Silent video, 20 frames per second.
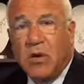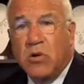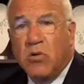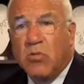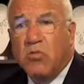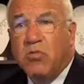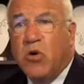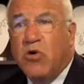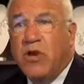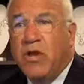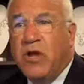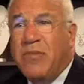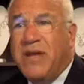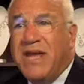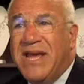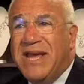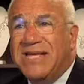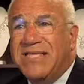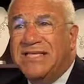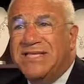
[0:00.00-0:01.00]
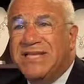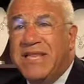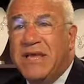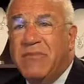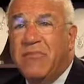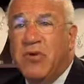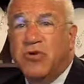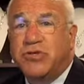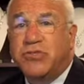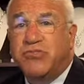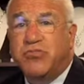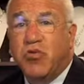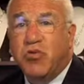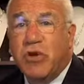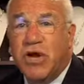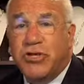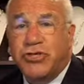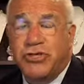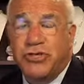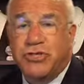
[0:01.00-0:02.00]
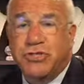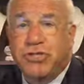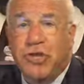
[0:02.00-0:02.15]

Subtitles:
Rhodium is the most precious